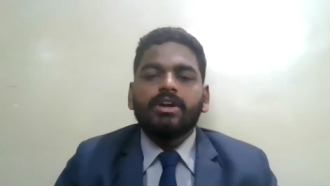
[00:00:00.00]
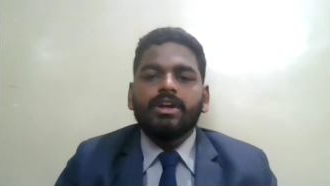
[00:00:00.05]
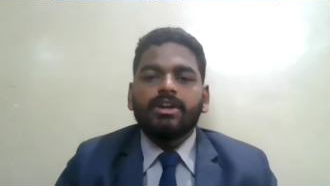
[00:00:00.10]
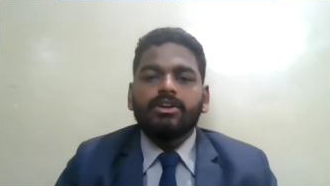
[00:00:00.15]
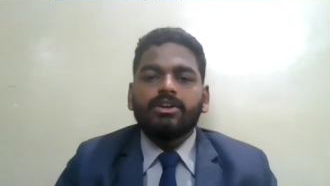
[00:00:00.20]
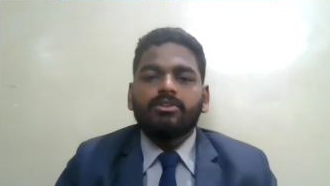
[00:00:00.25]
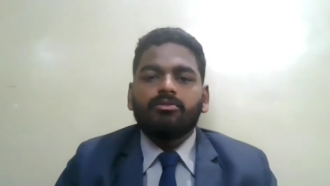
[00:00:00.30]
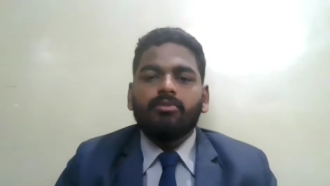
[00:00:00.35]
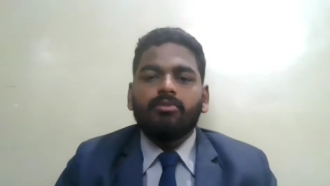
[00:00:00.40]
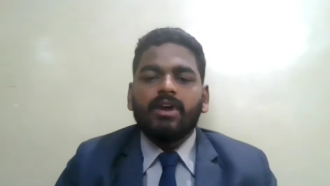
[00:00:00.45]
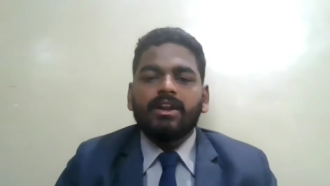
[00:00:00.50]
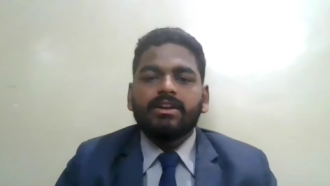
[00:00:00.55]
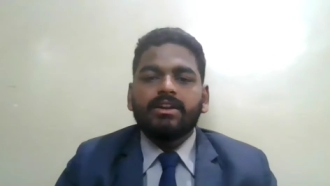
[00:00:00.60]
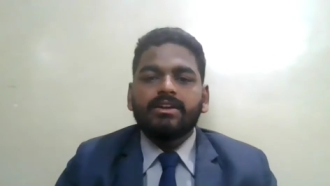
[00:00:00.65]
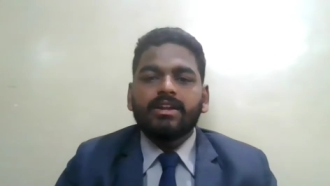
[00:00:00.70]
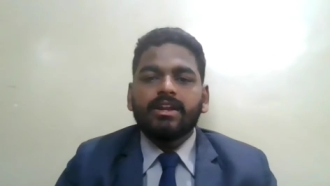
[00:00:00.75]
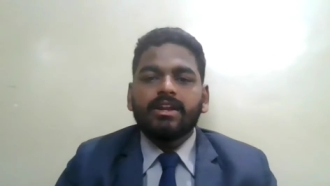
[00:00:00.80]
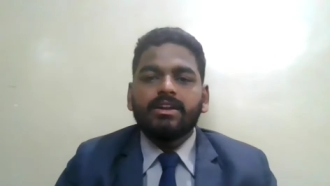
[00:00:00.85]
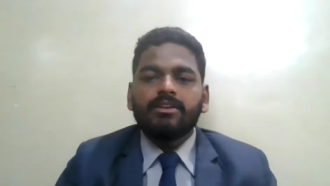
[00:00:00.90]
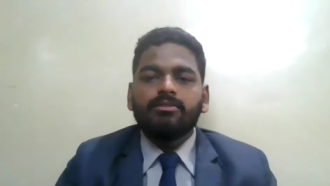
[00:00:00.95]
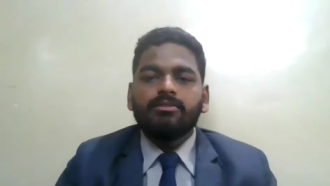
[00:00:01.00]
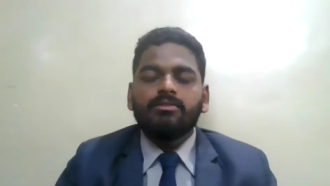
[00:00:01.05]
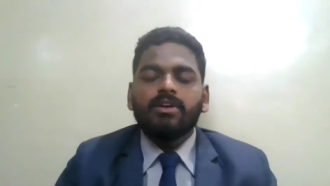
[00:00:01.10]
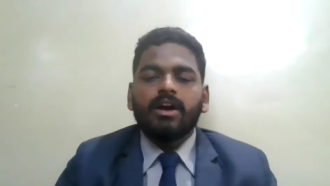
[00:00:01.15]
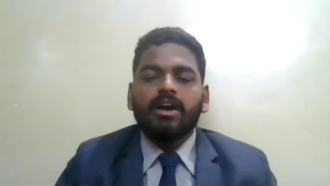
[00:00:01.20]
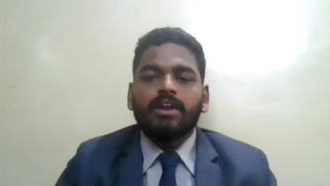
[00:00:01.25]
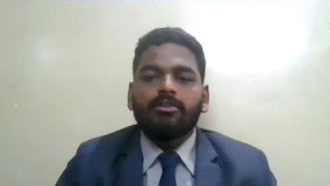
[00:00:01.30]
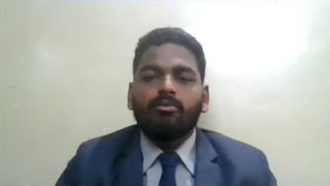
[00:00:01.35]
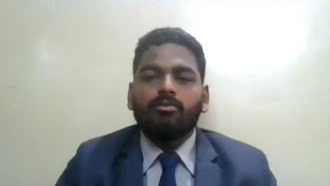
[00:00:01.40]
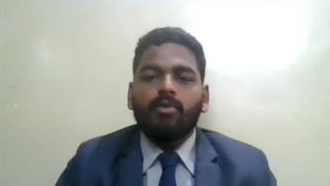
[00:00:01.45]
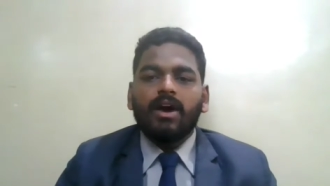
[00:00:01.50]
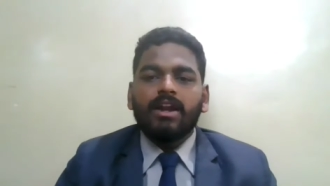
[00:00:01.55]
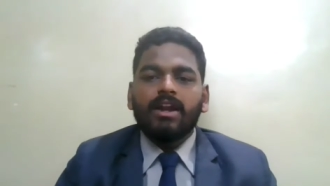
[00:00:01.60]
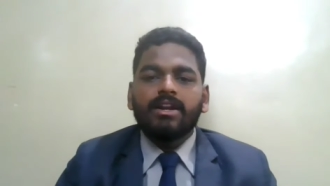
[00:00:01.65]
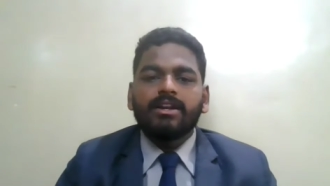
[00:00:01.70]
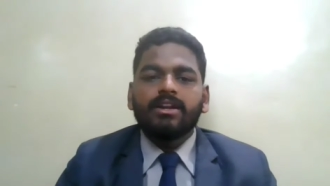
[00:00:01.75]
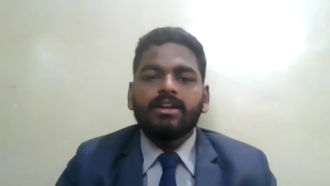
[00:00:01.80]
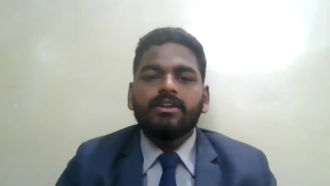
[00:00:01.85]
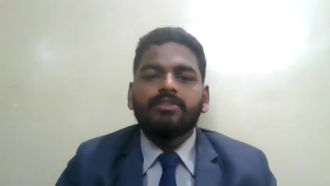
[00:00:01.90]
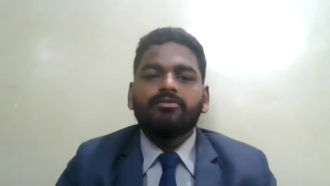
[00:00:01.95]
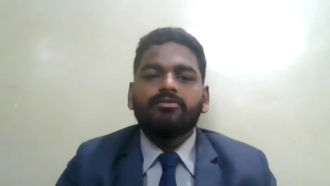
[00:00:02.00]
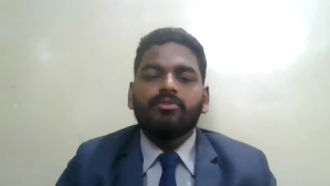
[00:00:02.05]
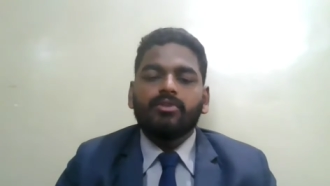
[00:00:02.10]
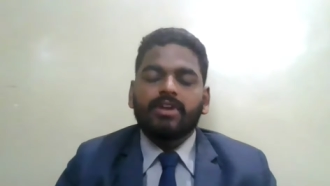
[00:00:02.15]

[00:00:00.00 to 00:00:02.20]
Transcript: into quantitative and qualitative